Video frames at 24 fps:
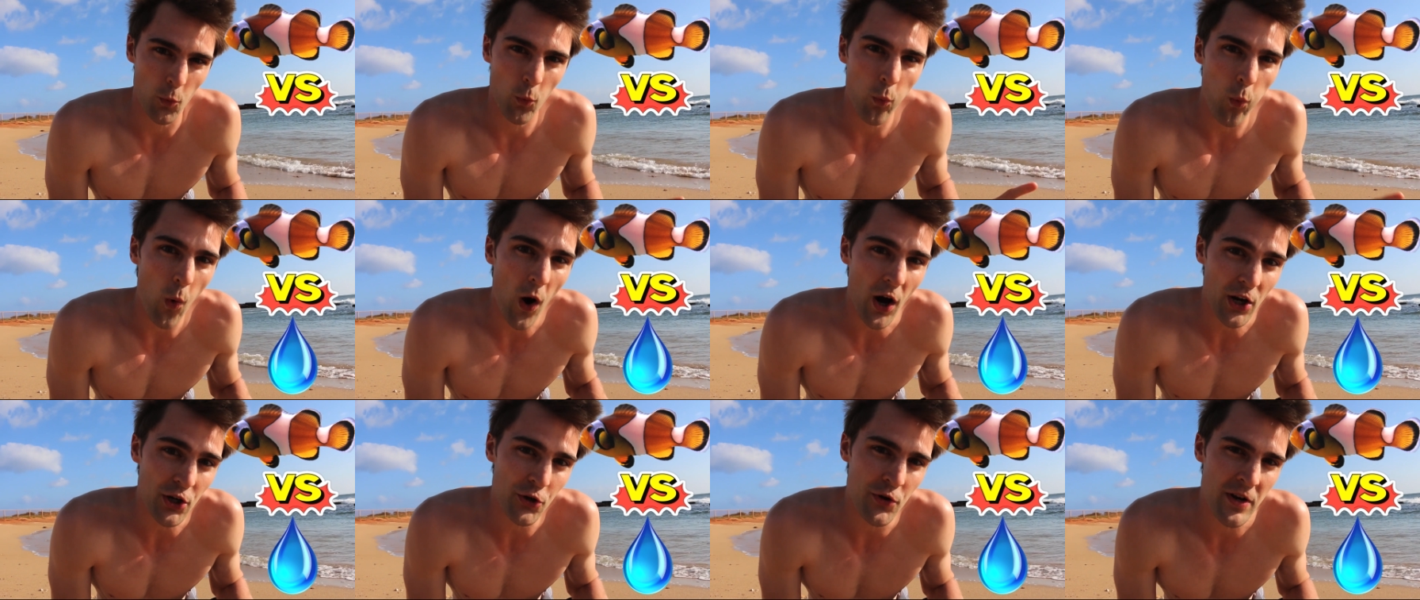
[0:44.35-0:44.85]

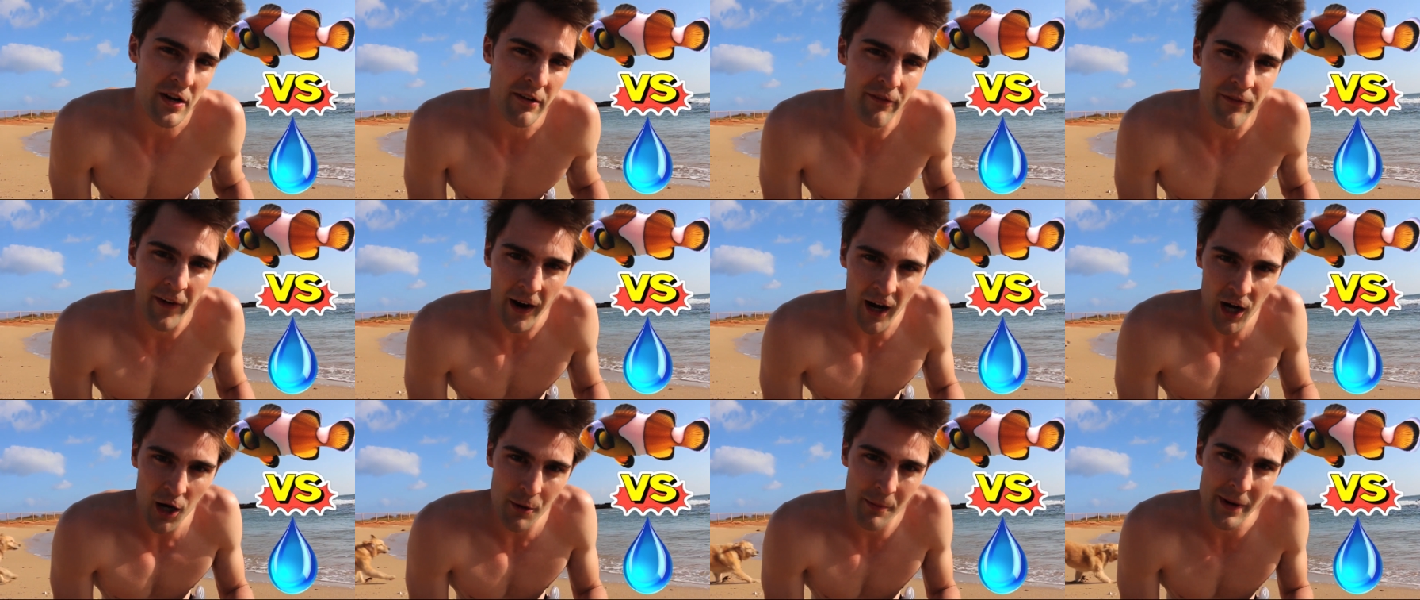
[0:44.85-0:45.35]
watery
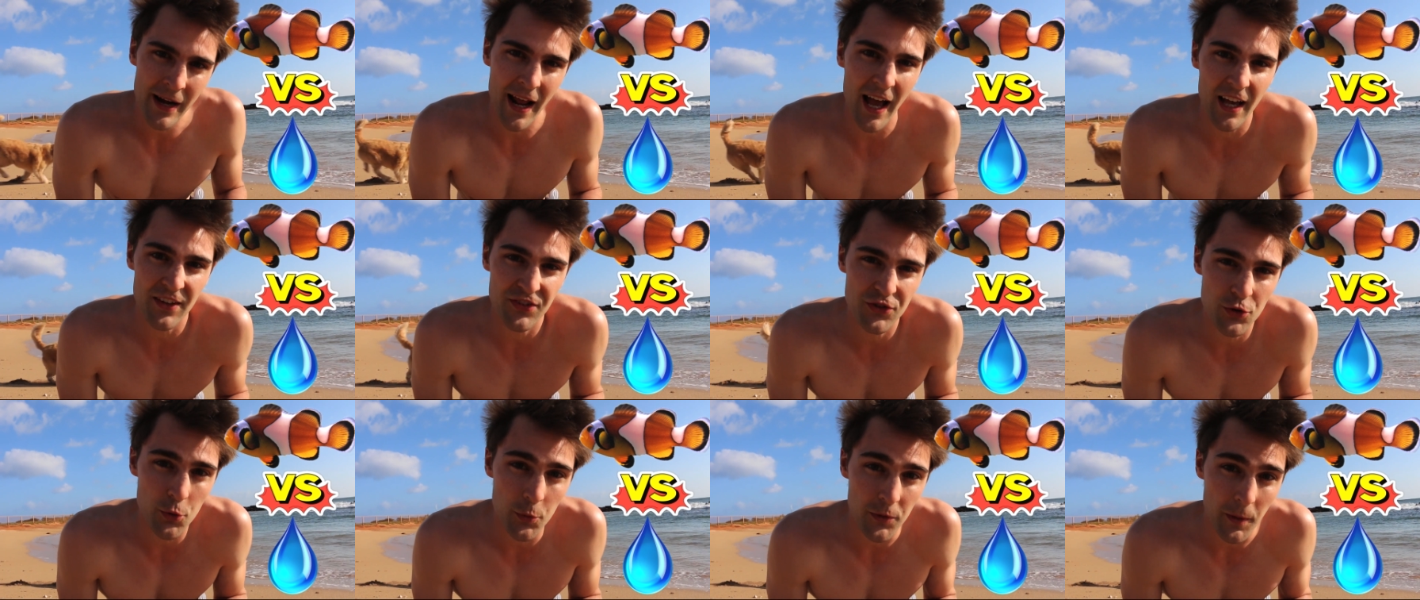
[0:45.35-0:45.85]
environment
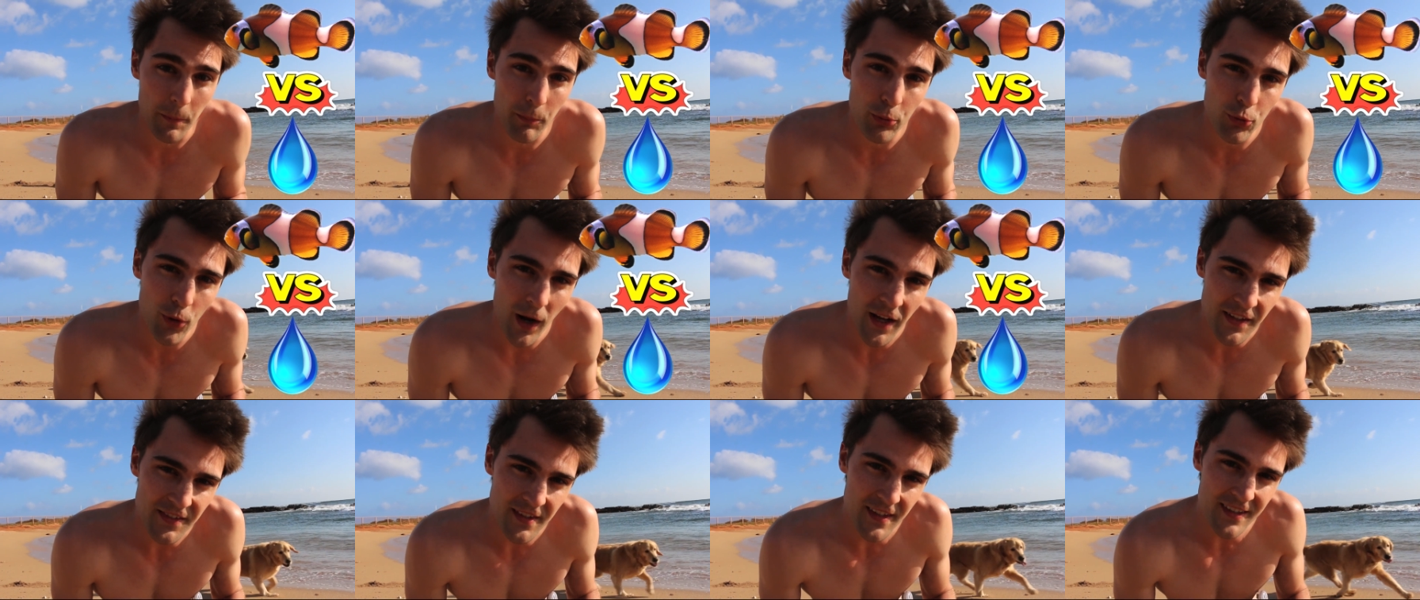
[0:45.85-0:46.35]
has to do with the
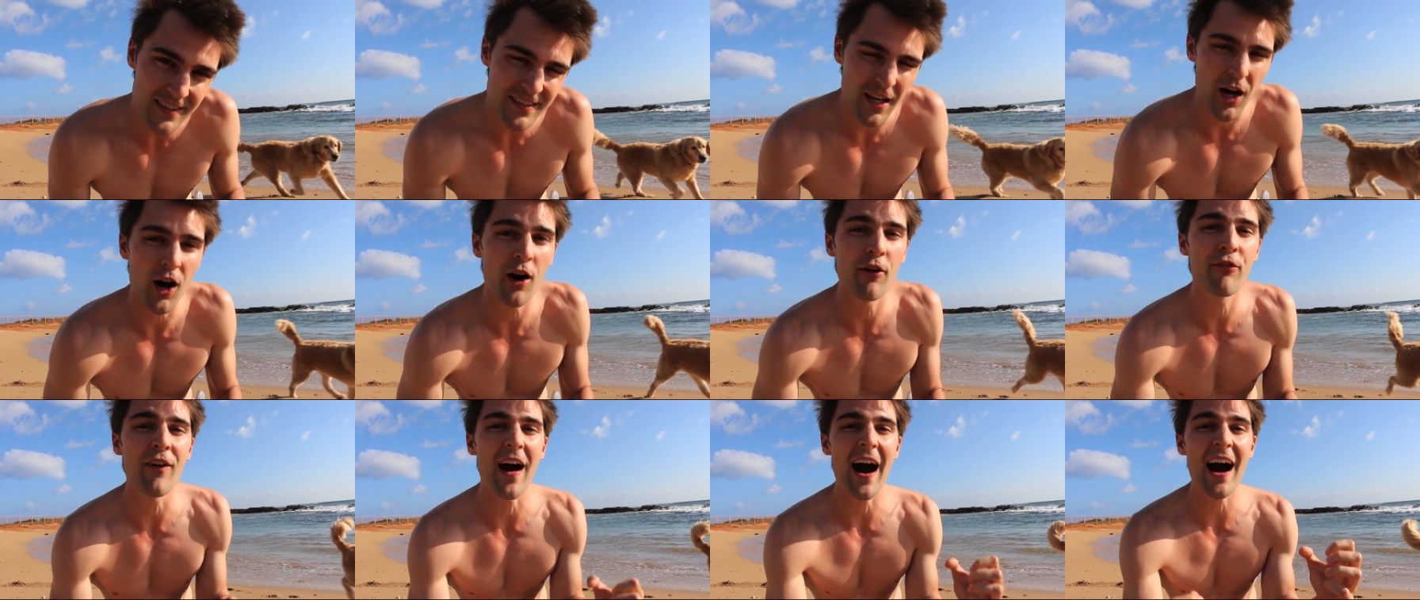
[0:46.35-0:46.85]
process
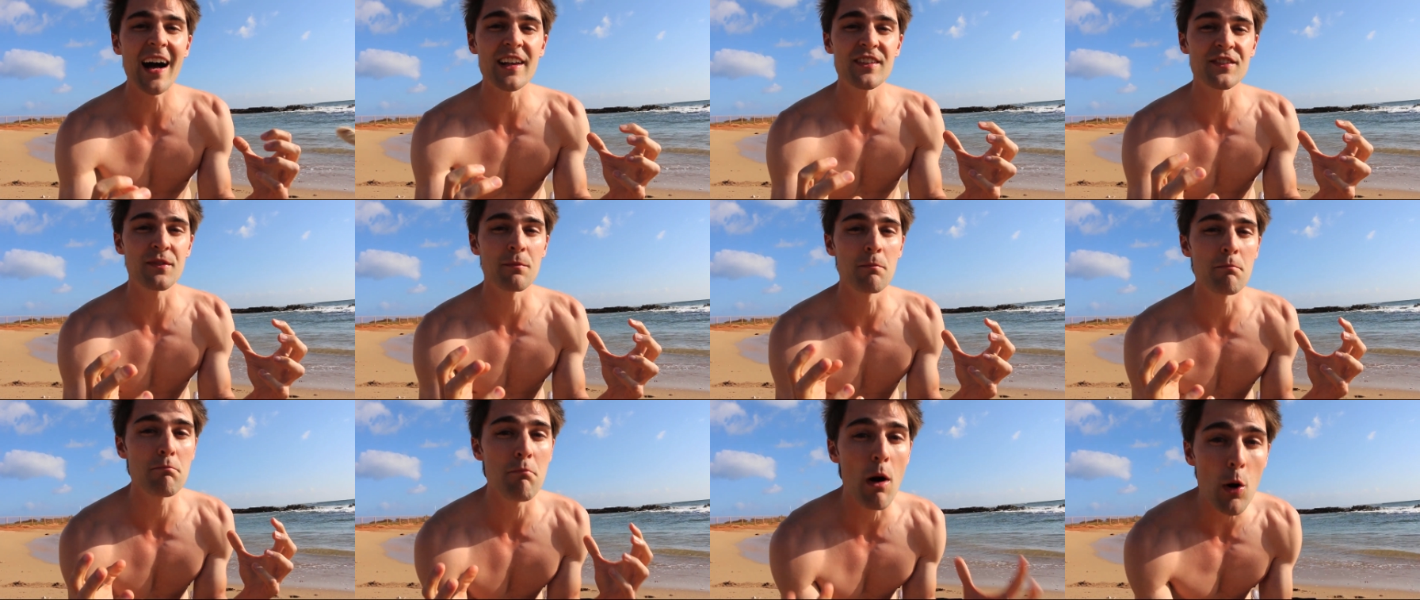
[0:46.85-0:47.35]
of
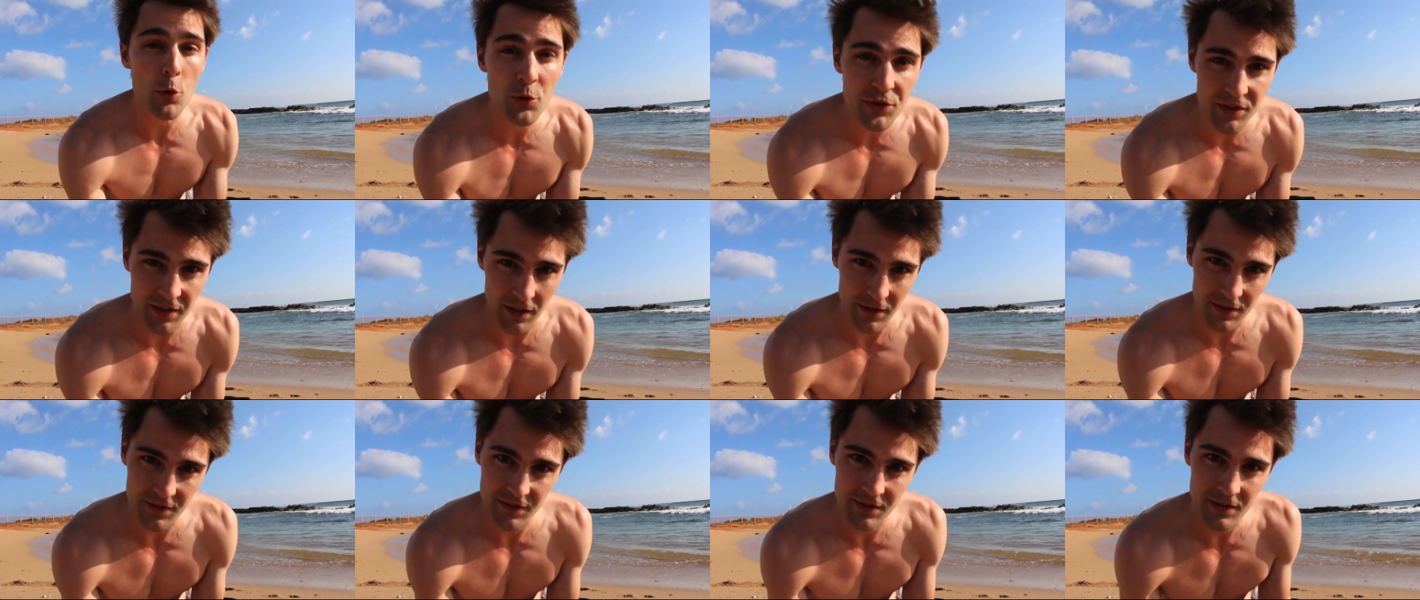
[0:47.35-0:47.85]

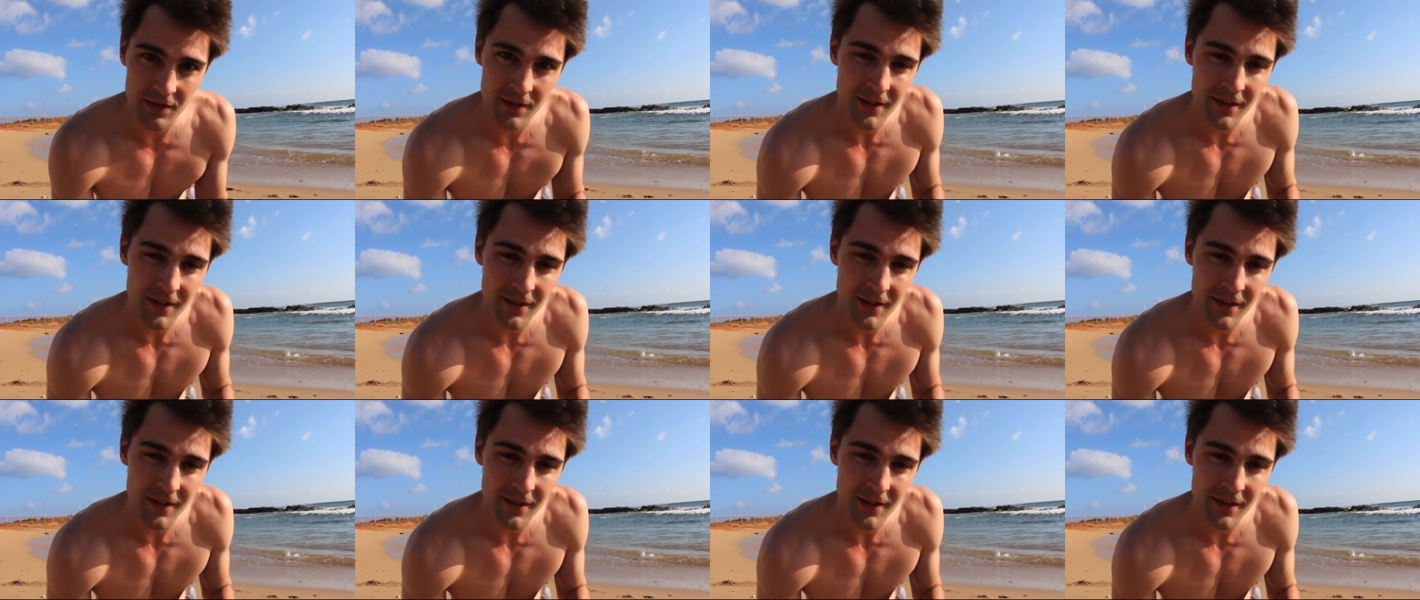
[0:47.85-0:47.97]
osmosis.